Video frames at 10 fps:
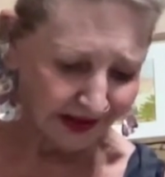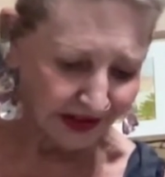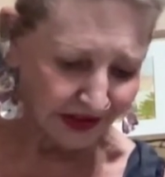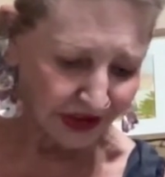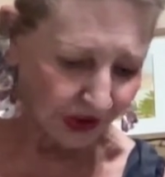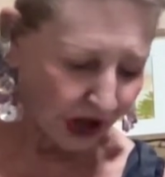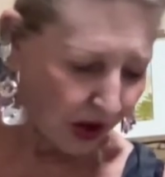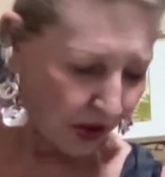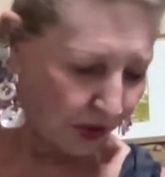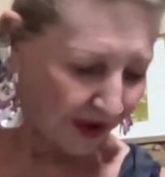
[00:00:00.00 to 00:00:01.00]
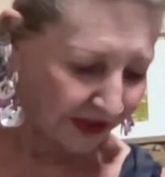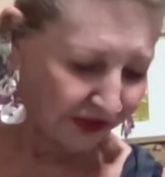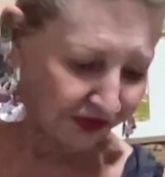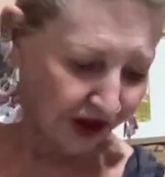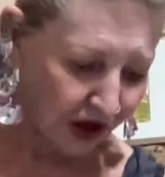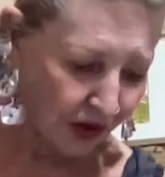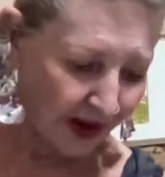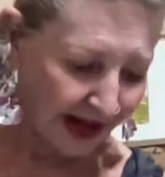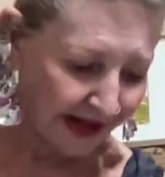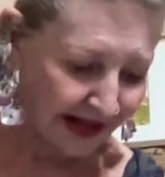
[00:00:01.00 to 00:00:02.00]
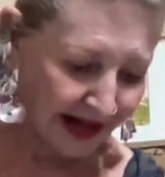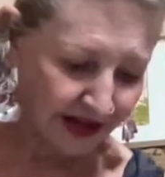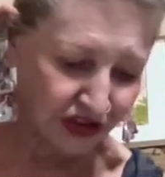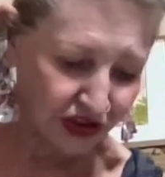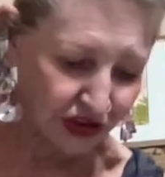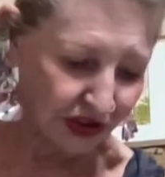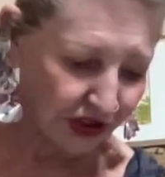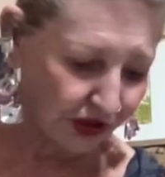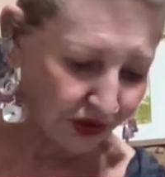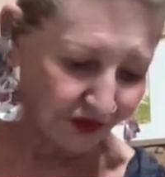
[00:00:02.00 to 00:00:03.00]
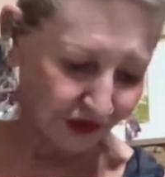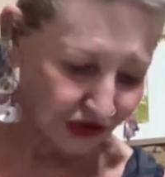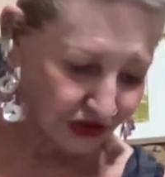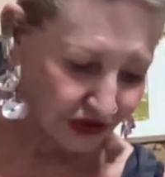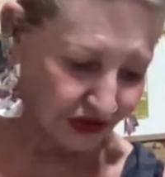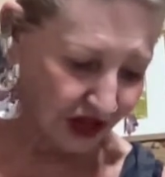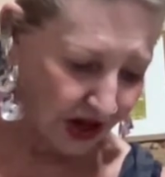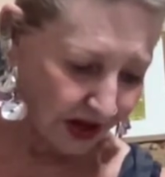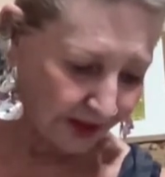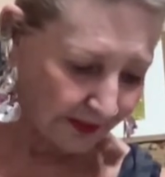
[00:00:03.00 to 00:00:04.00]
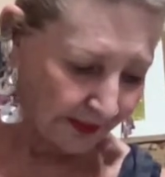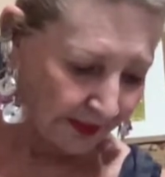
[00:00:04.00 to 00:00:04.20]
So go with the flow and dance to the universal song.